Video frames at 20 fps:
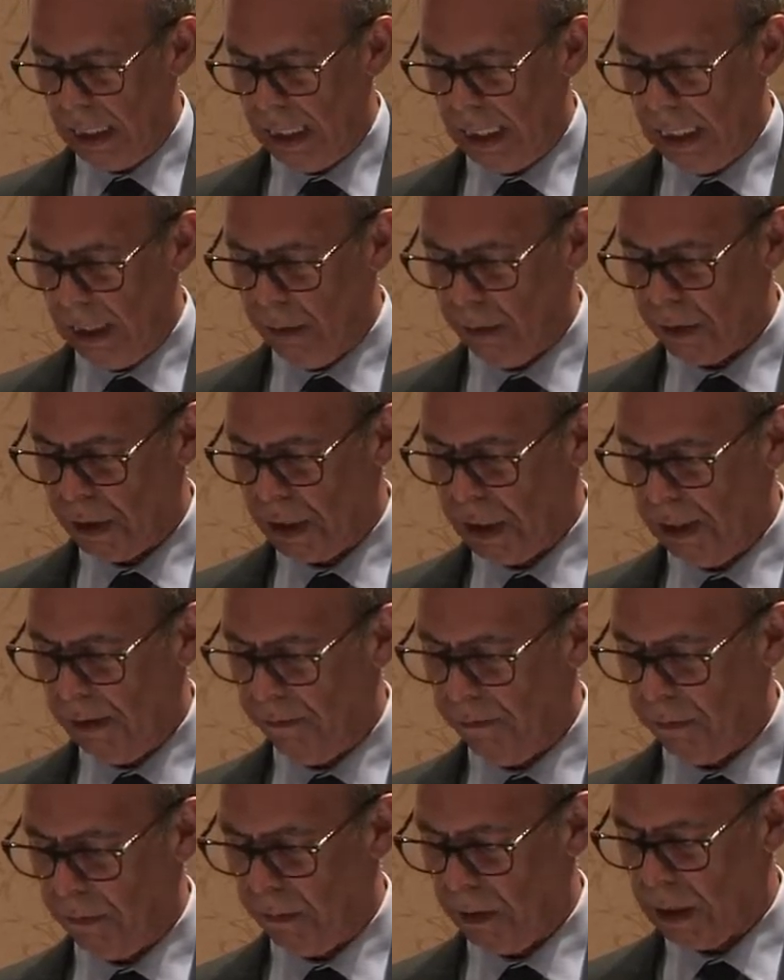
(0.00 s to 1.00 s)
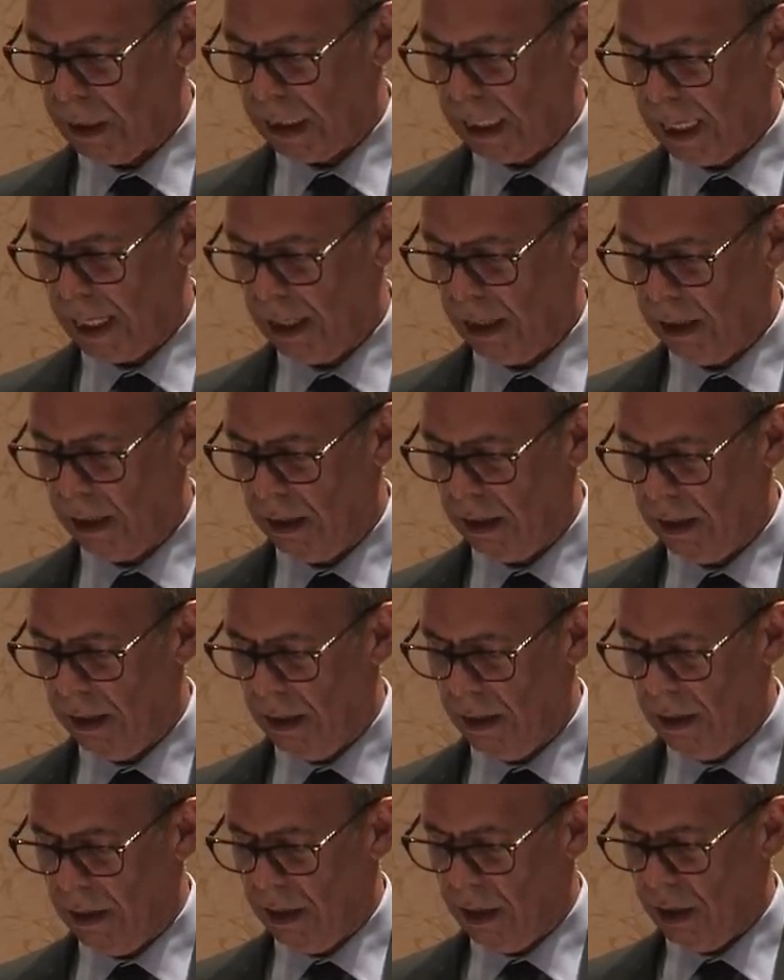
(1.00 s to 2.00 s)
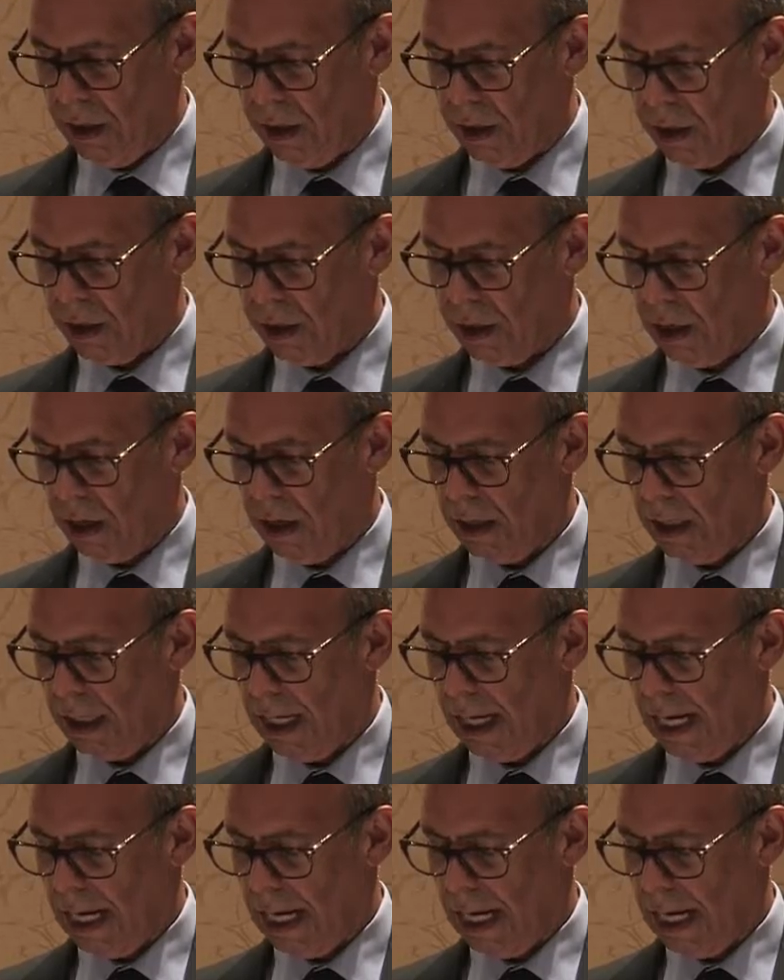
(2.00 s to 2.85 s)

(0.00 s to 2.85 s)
he received from the sale to start